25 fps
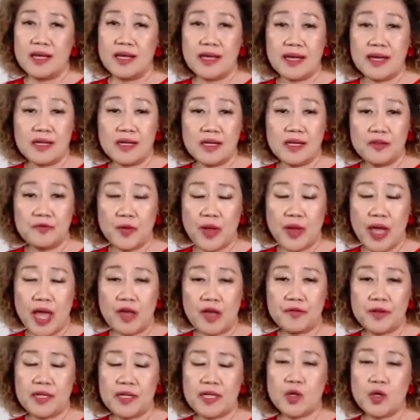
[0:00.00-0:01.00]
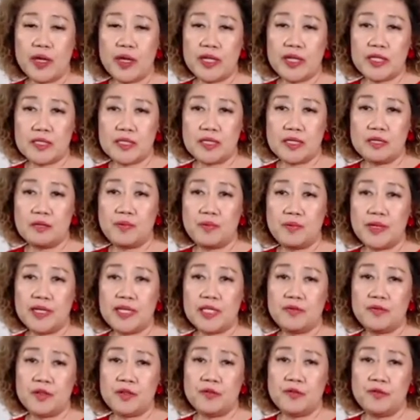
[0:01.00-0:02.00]
And if you have any question,
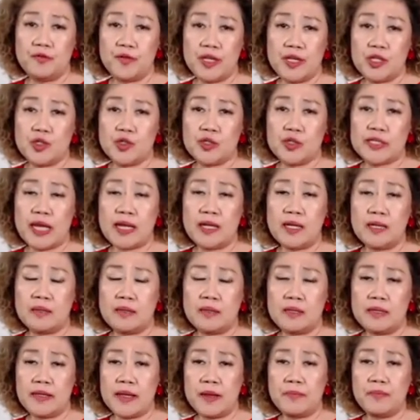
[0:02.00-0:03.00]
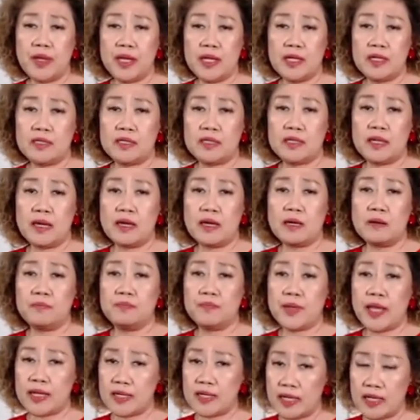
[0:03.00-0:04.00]
please feel free to send them in
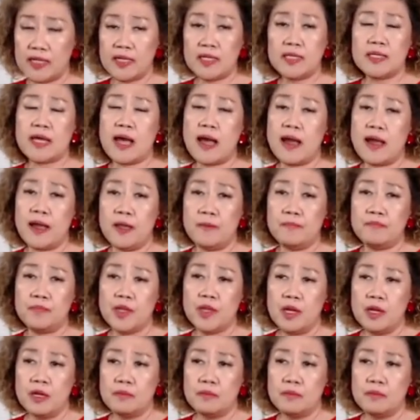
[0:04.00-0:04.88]
at any time.